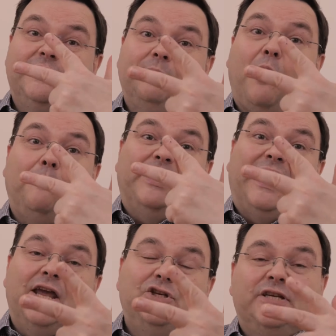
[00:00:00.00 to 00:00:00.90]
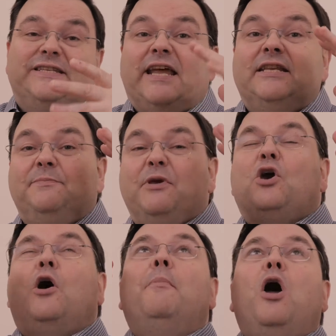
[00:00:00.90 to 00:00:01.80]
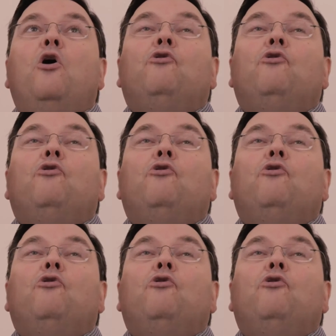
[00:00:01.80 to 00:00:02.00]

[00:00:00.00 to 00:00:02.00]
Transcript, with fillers: of the population tend to become